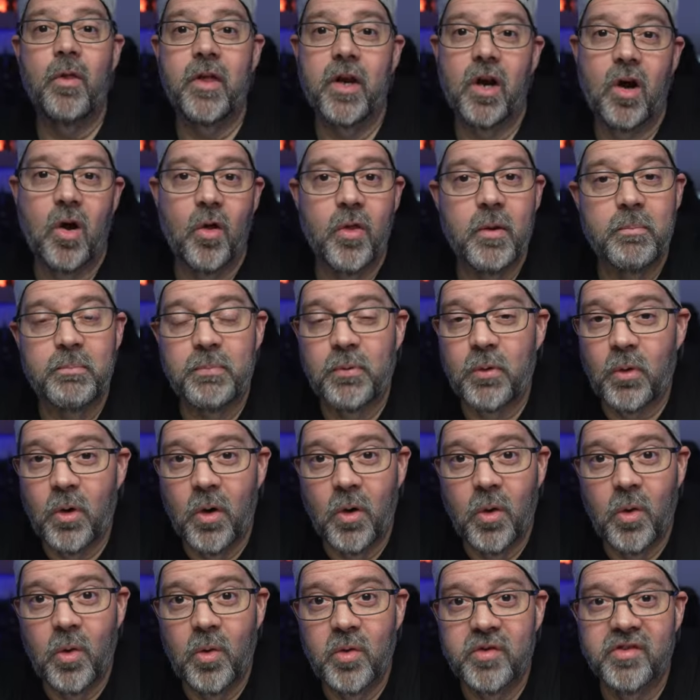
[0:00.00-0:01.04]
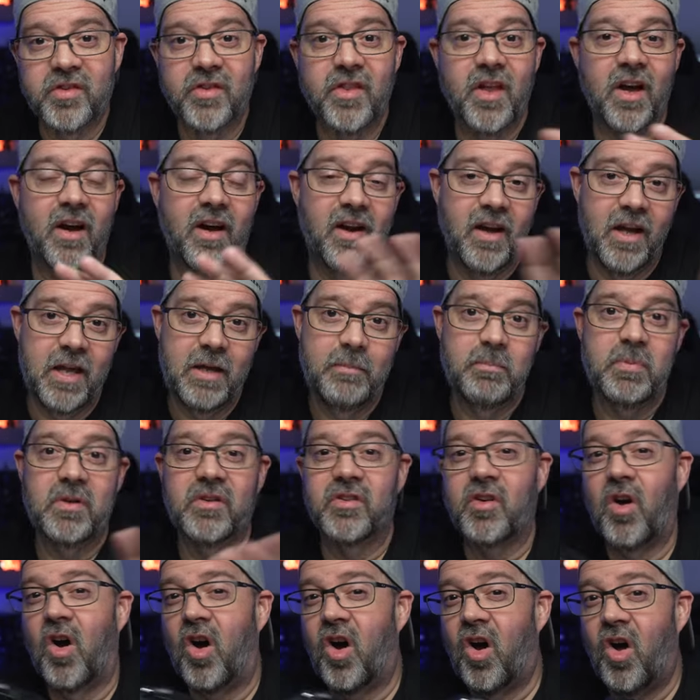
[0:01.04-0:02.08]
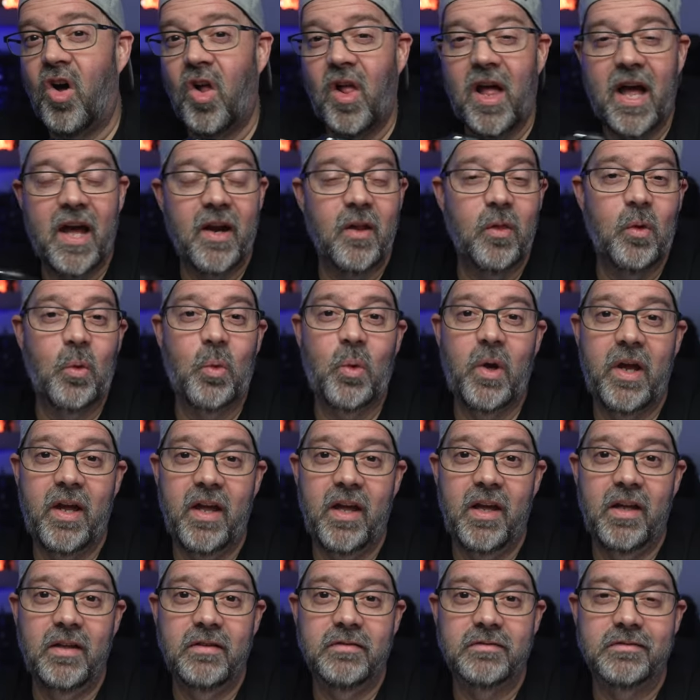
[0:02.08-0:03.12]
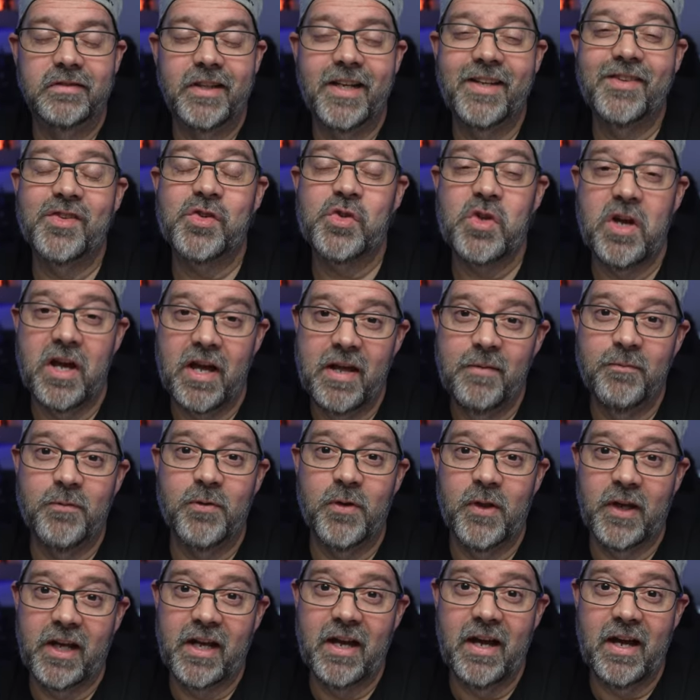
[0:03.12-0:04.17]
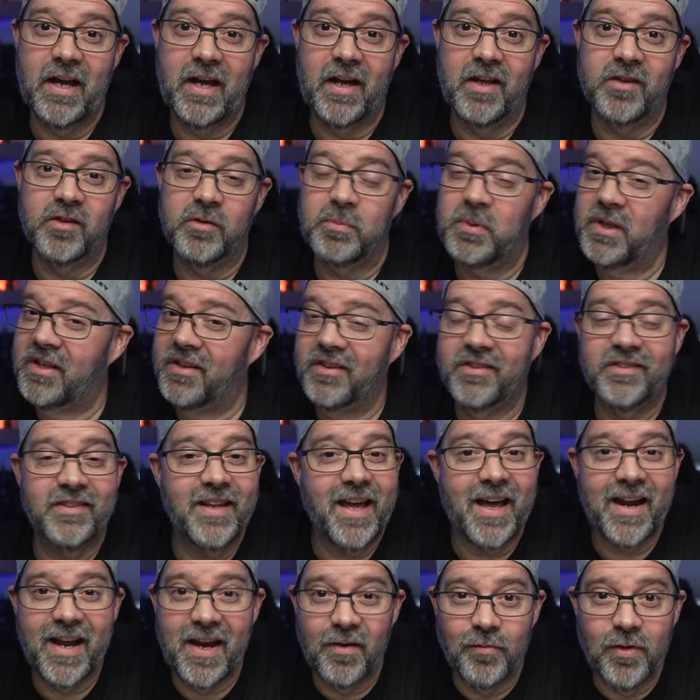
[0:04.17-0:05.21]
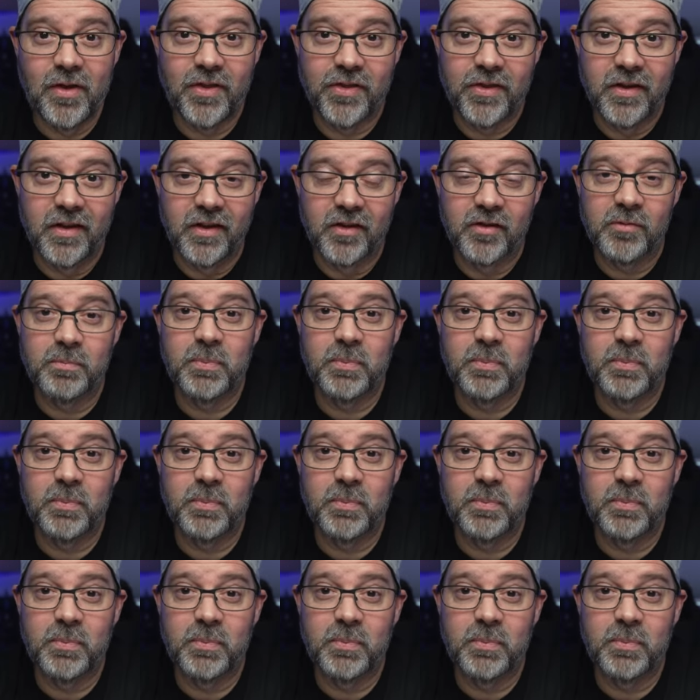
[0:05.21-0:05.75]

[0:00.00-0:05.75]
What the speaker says: that all the pros and the hype is all out of the way, it's time for the cons because not everything is